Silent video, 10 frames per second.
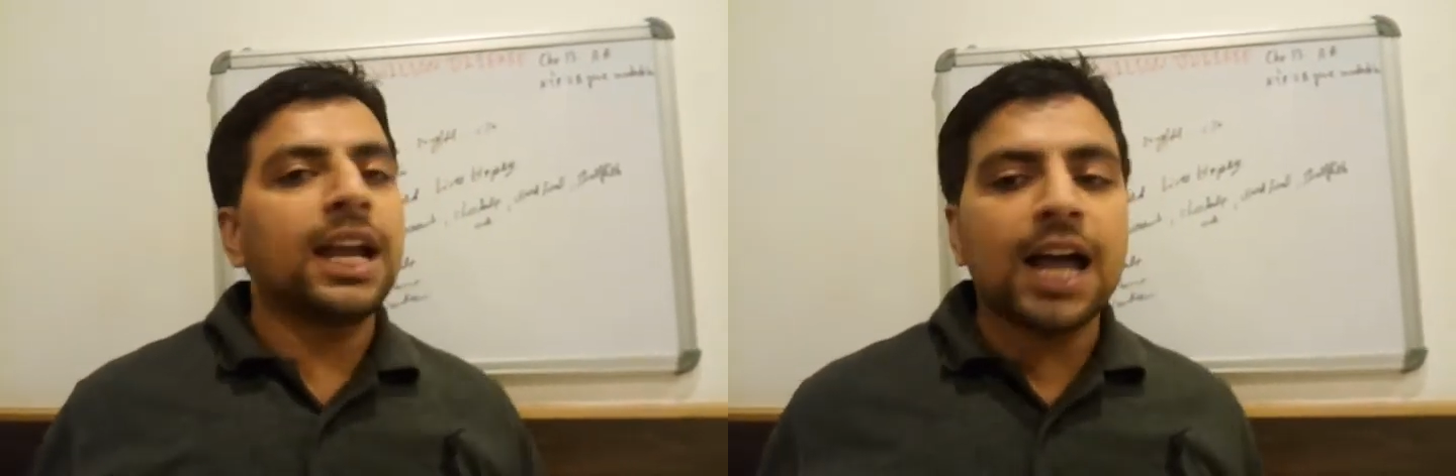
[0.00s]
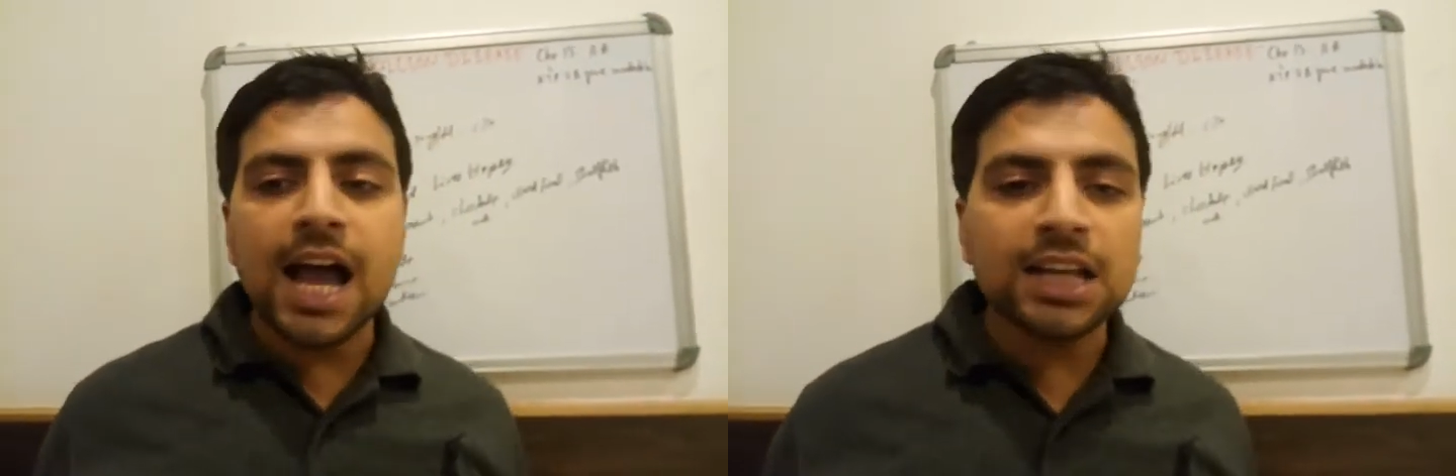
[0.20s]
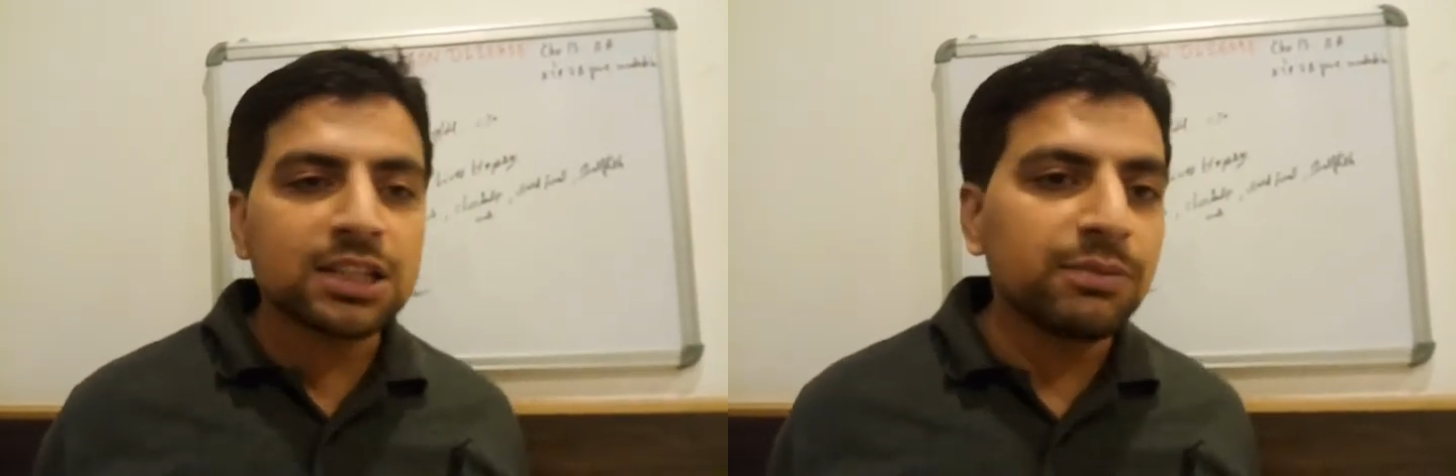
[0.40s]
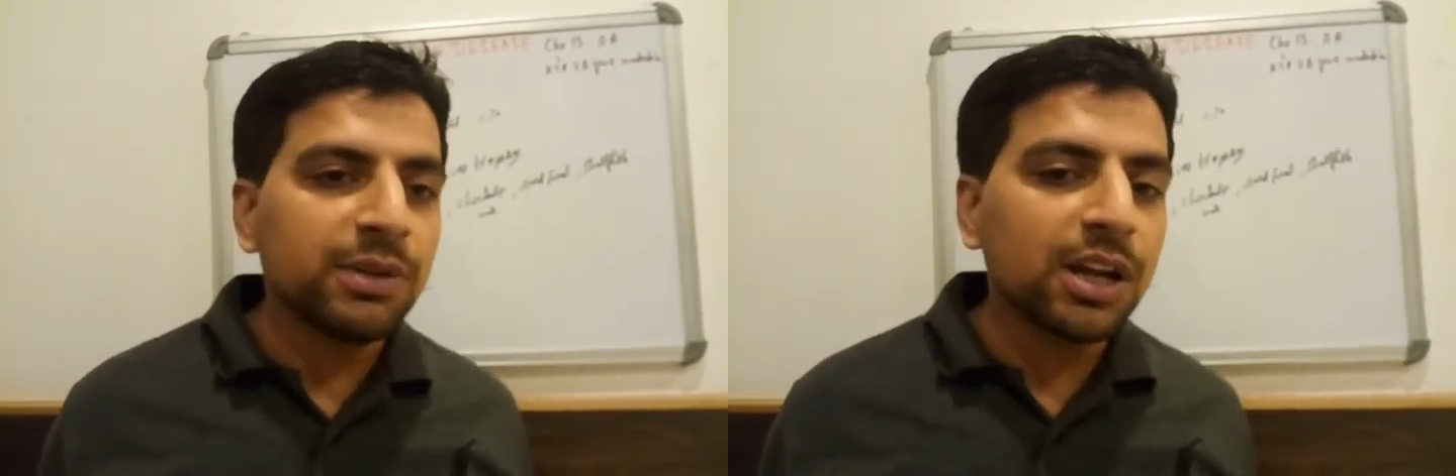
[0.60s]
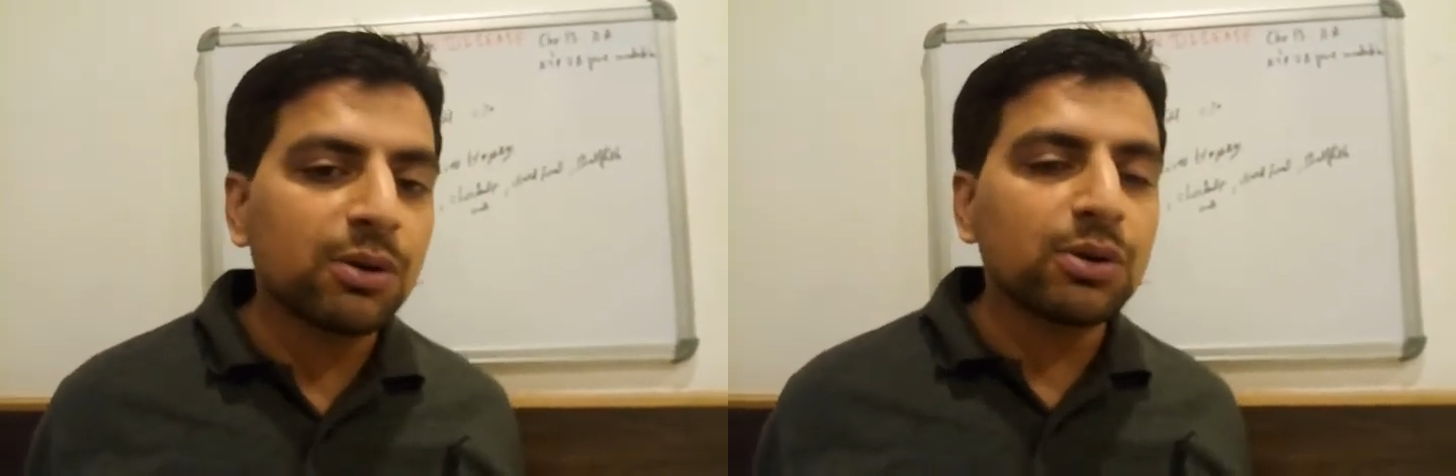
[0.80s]
and ask
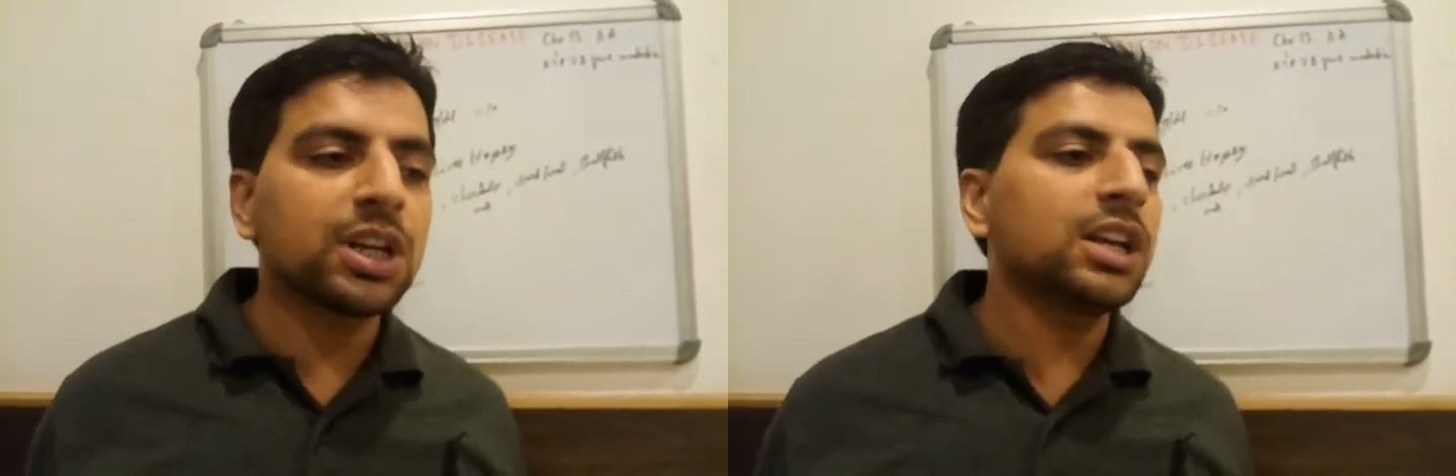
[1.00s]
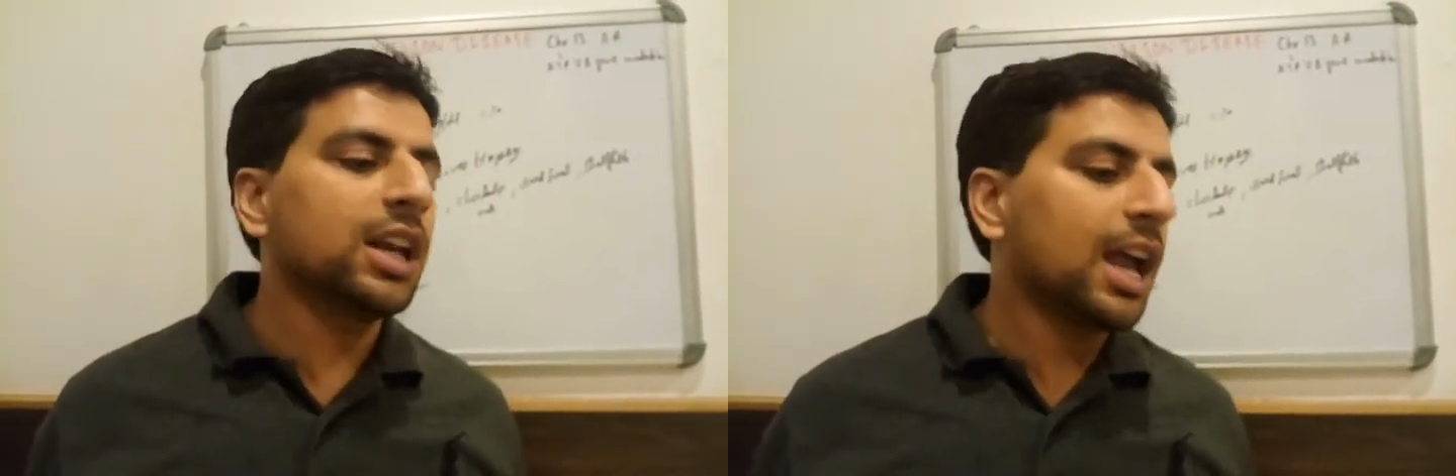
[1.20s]
me a question.